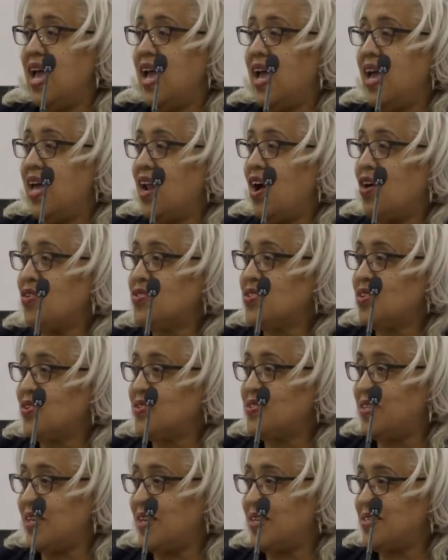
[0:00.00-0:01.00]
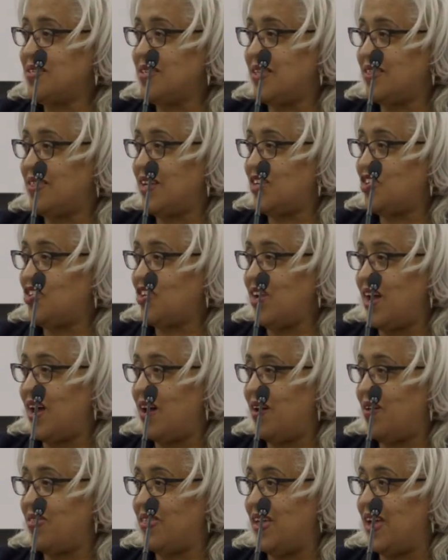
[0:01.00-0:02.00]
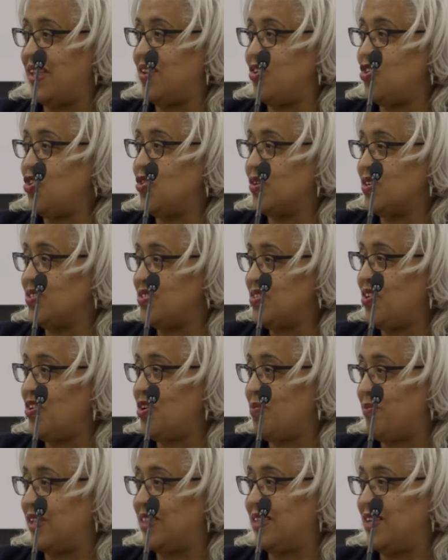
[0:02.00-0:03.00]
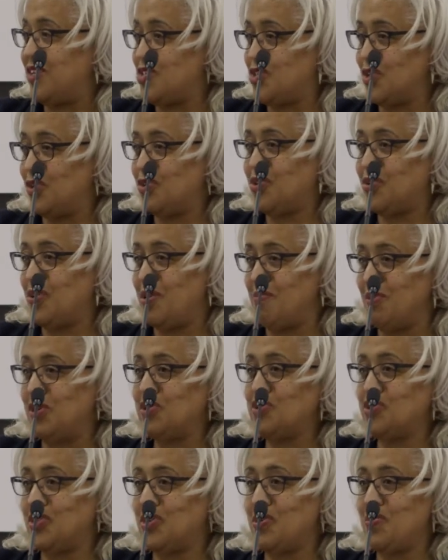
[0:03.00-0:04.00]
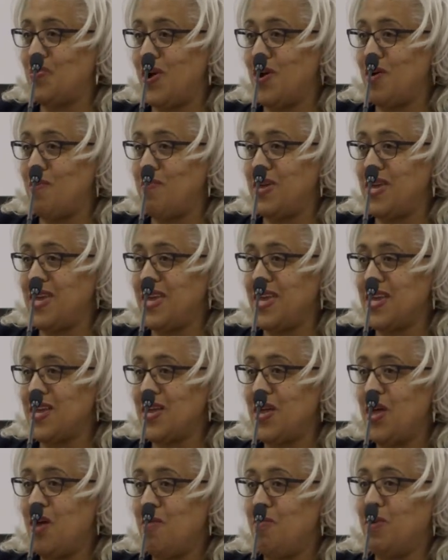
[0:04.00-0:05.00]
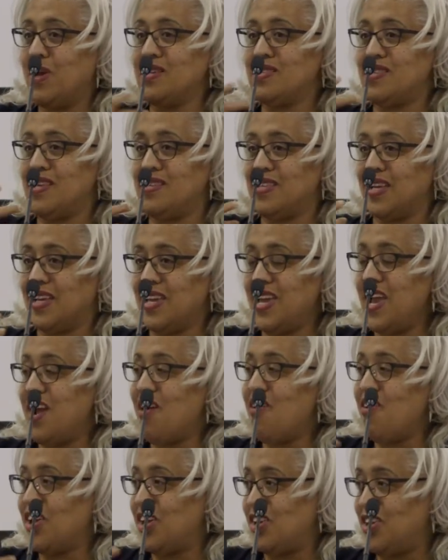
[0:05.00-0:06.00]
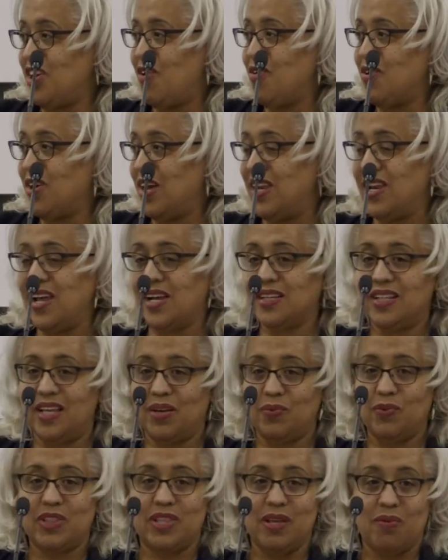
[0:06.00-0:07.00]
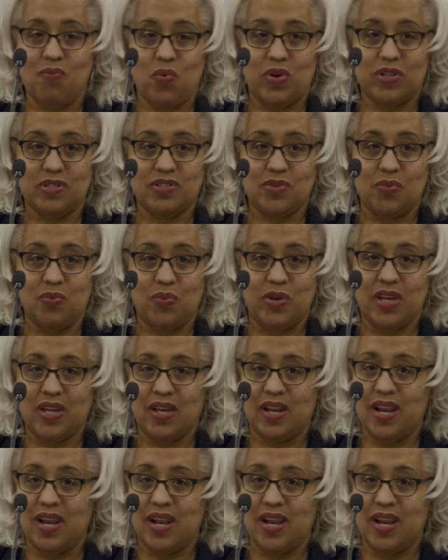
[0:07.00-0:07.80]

It also says to that child that you're concerned about their social-emotional well-being because there's a caring adult connecting with them once a week,